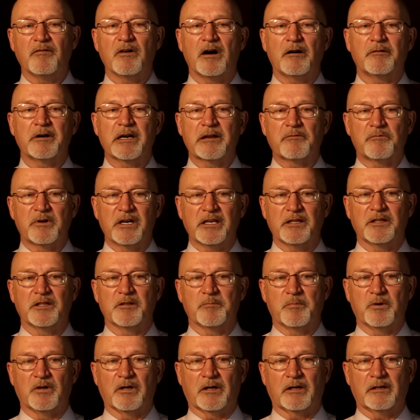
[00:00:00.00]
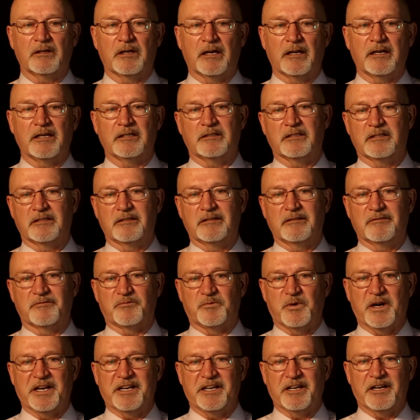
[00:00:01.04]
I've already written the book, and
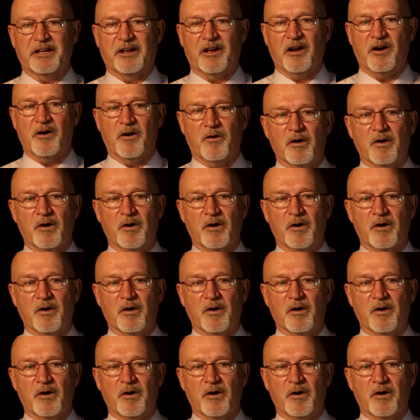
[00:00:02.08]
it's ready to